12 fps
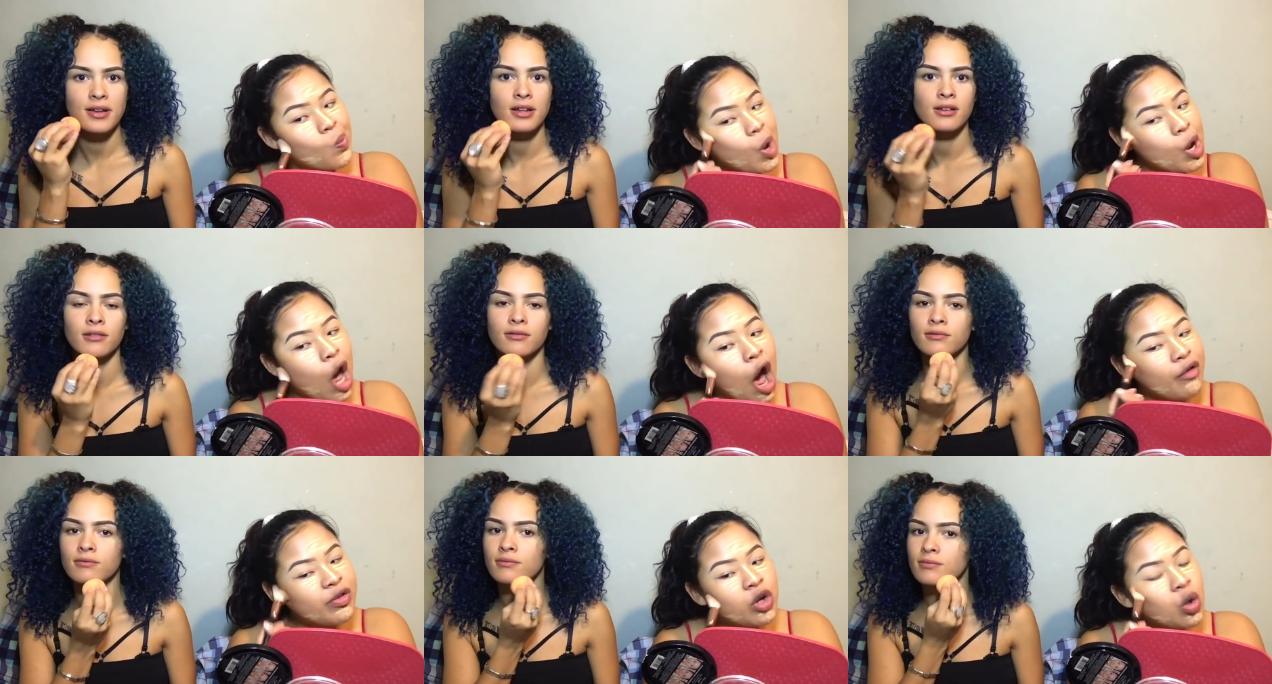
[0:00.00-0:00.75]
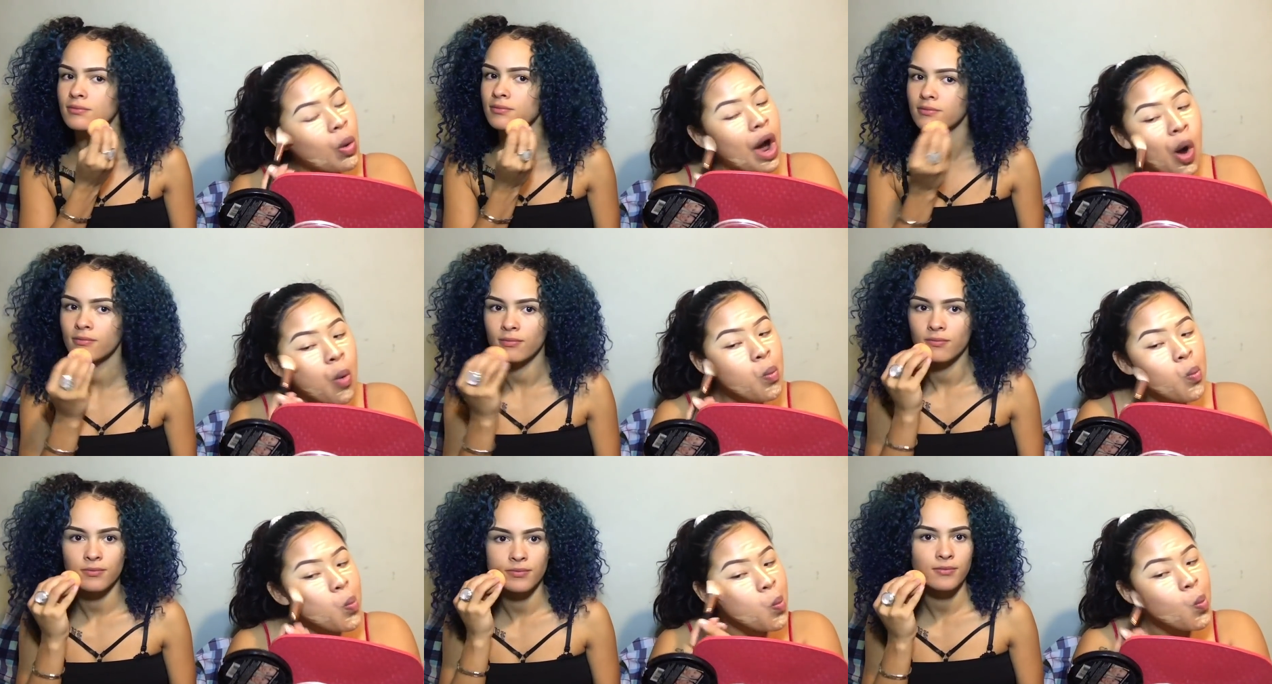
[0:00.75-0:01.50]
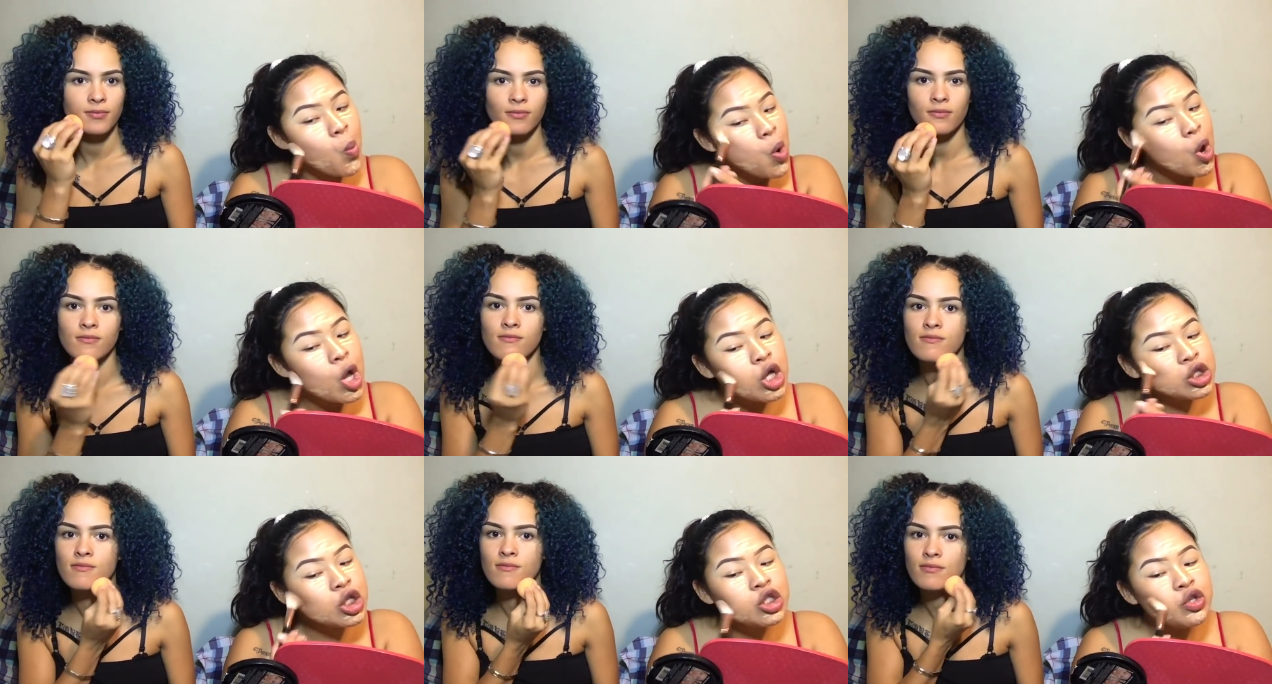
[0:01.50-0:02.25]
Speaker 1: Like after a while,
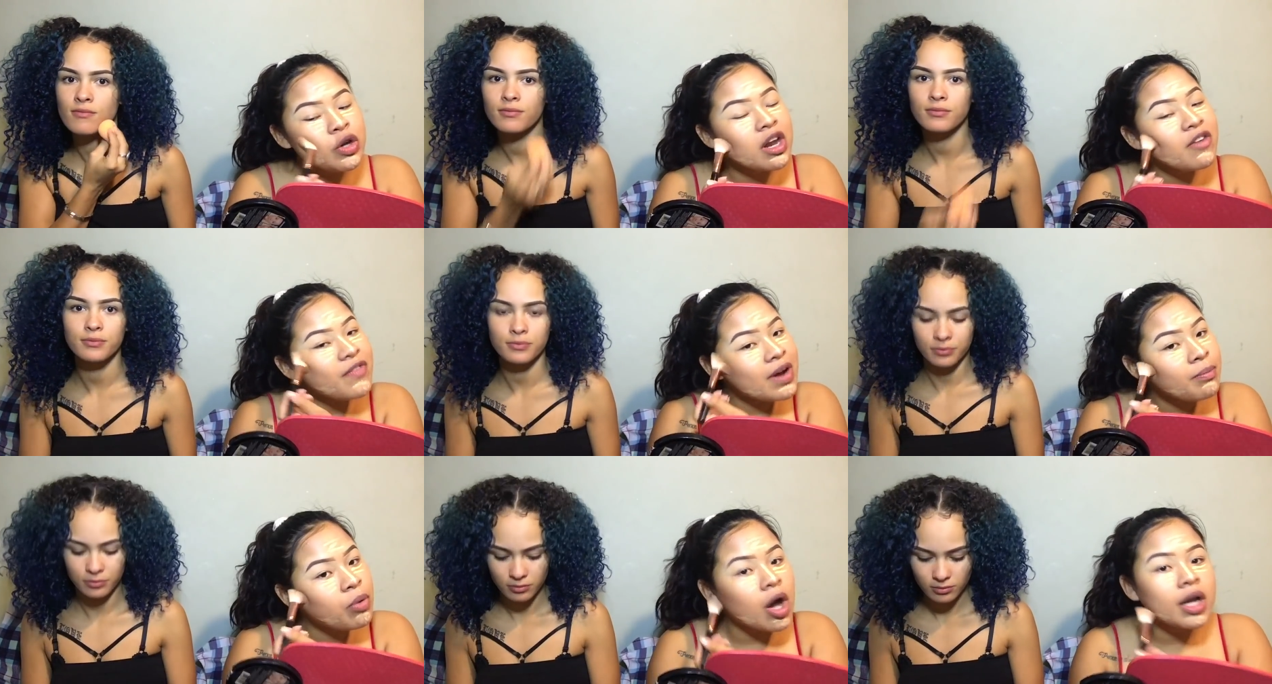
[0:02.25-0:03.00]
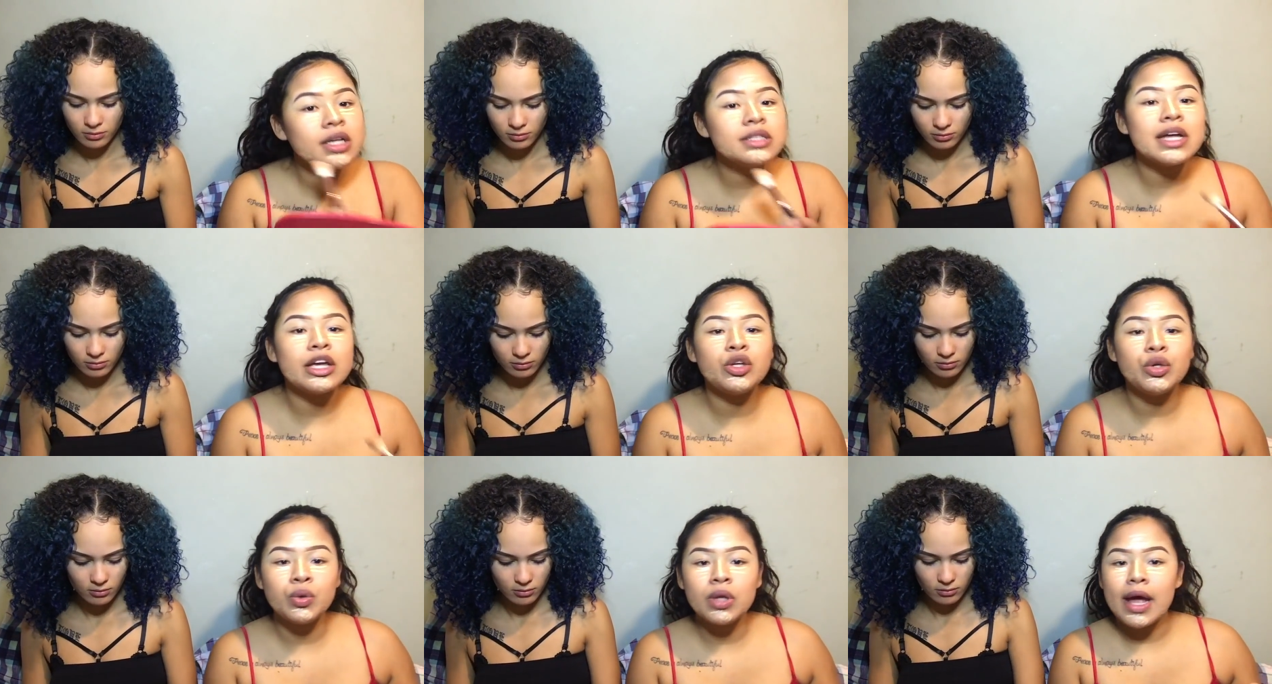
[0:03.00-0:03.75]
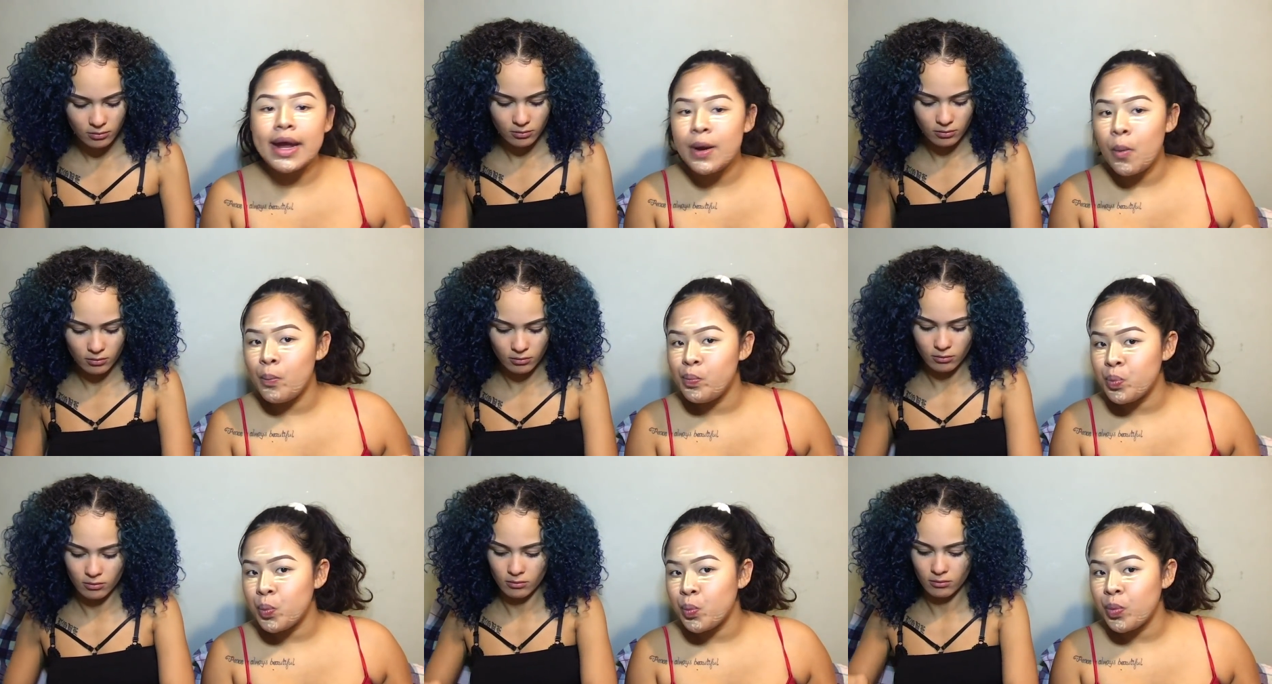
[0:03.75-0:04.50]
it's because you gotta find products that you like
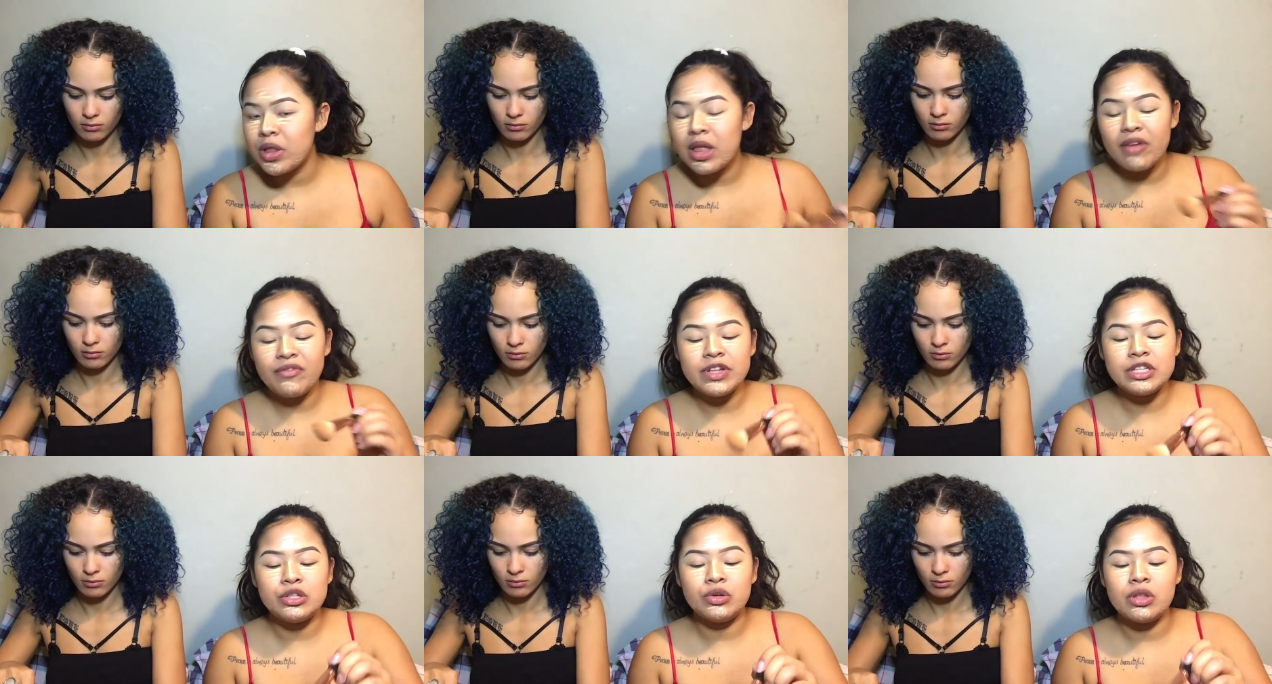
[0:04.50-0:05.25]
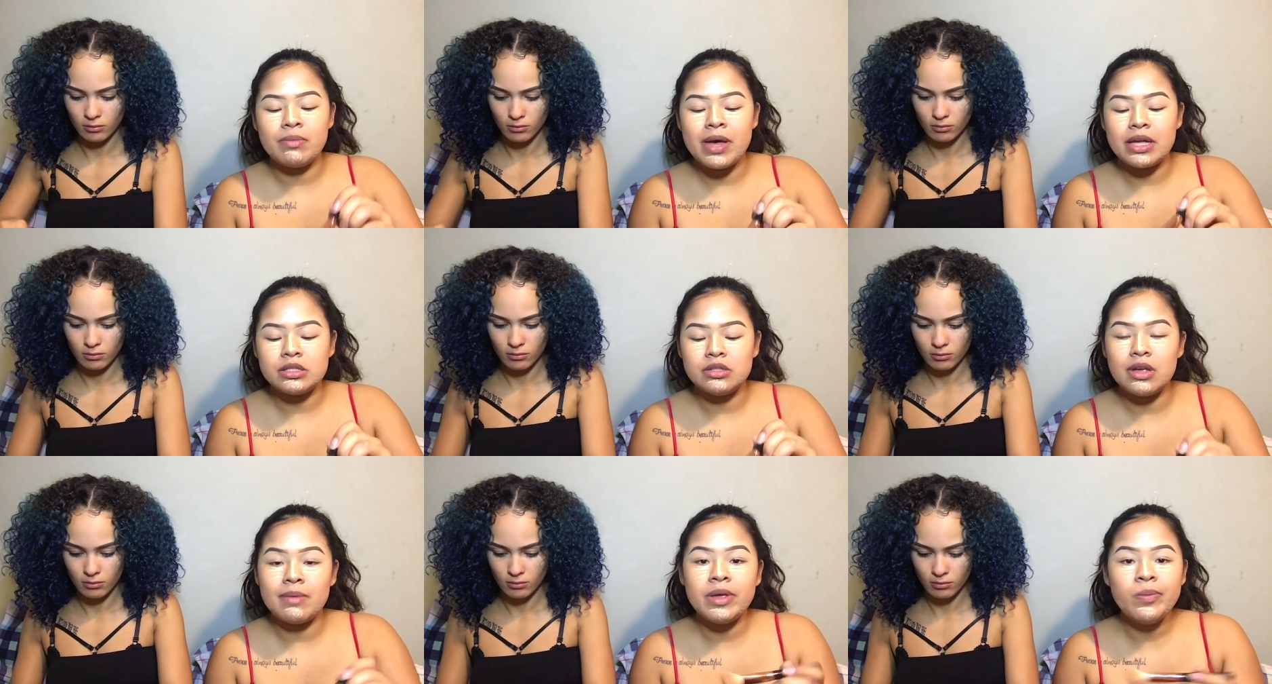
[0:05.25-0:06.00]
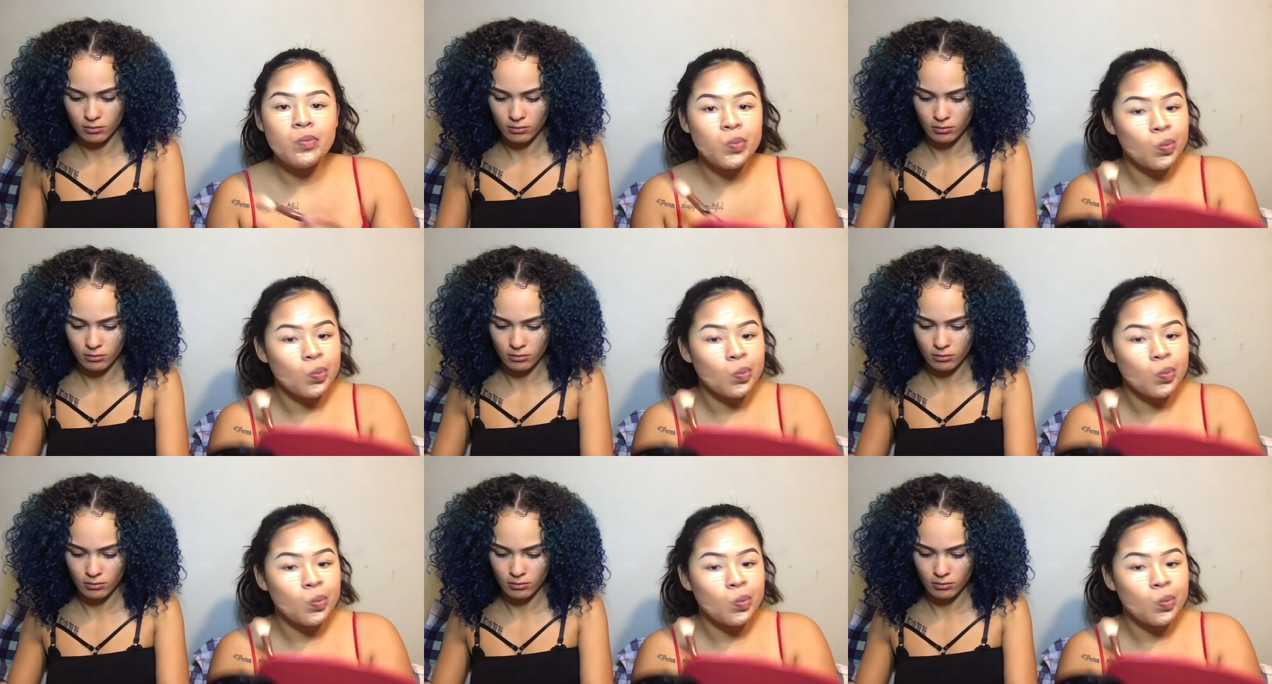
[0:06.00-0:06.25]
and that fits you the best. You get me?